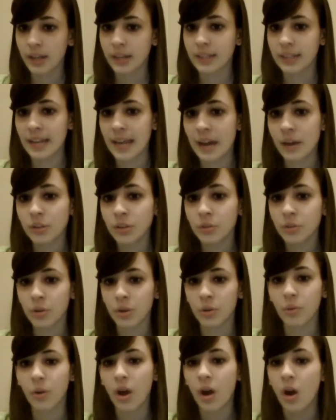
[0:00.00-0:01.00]
Now you
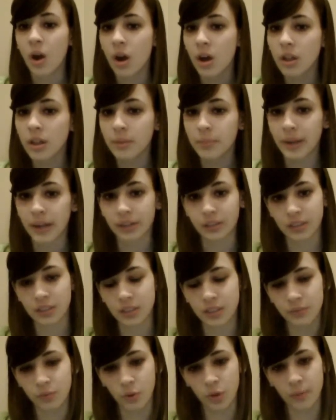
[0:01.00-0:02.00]
know all about
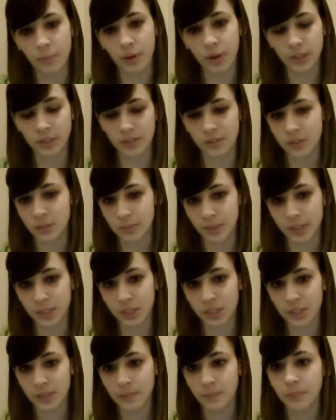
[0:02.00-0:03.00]
these 4 parts of
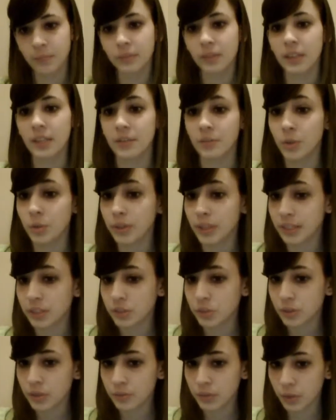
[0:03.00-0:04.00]
speech. If you need
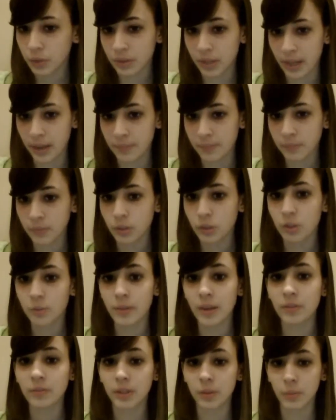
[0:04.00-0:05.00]
to review them, you
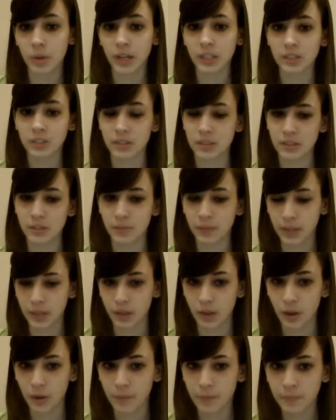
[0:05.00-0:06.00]
may rewatch this
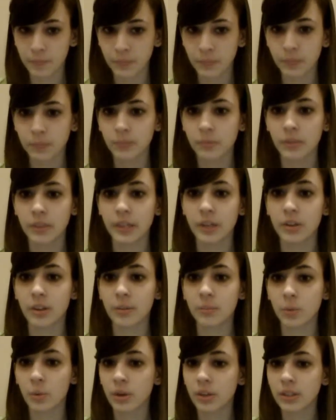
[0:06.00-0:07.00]
video. There are
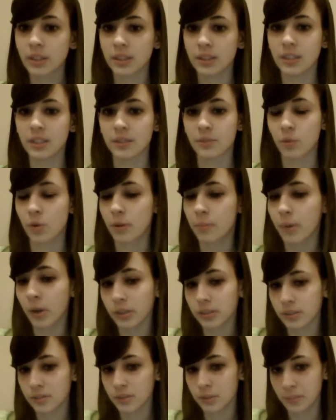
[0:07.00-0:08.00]
more than these 4
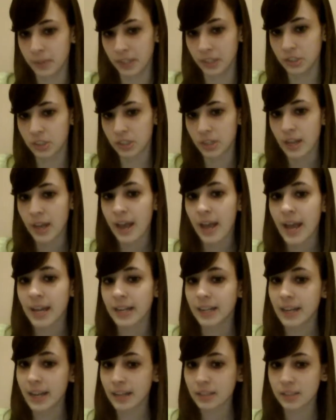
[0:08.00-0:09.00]
parts of speech,
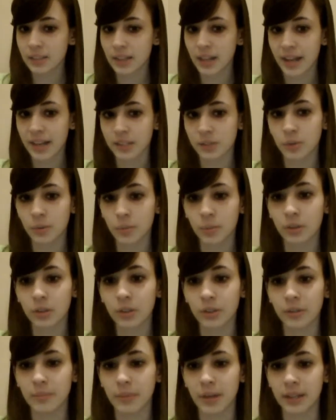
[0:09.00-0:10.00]
and next class we will
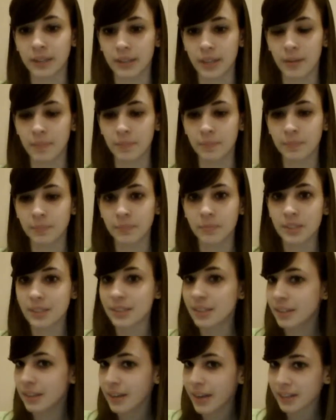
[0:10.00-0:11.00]
learn about them.
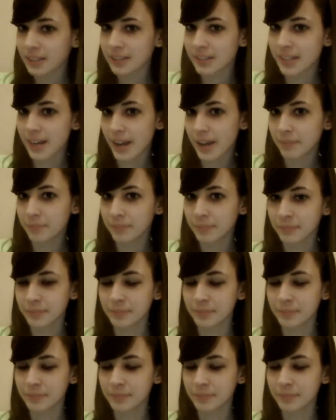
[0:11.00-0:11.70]
See you next time!